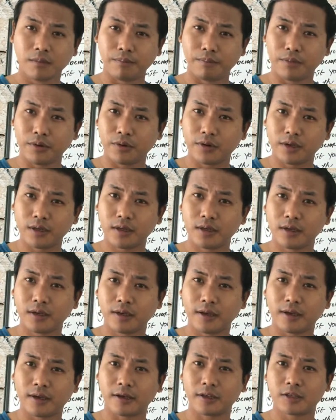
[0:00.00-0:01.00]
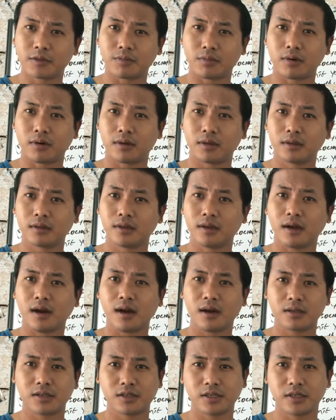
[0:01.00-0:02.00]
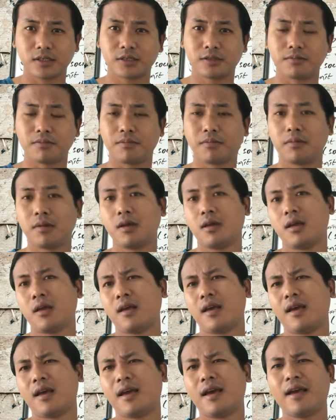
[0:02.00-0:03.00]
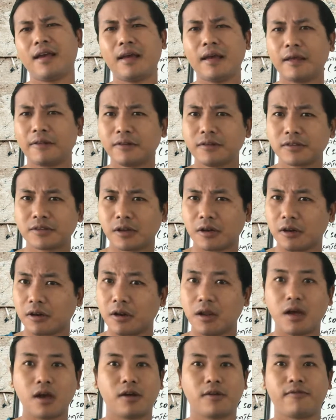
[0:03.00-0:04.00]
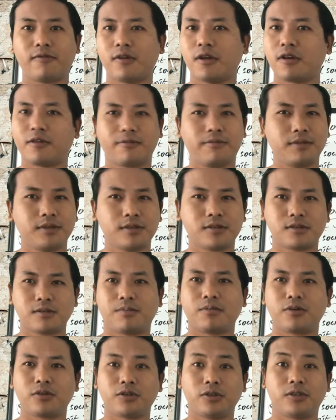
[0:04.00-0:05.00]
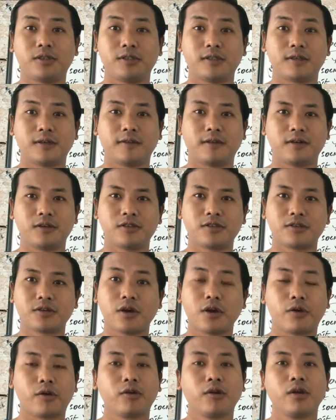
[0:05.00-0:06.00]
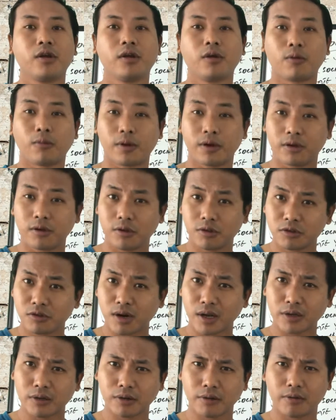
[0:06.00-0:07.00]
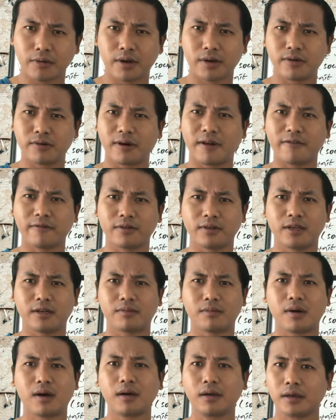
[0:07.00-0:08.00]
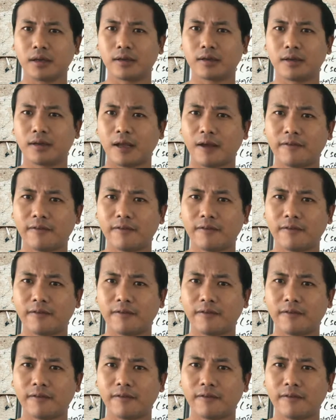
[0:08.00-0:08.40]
beauty expert, autism. There's a lot of business opportunities out there. So when you're trying to create your affiliate market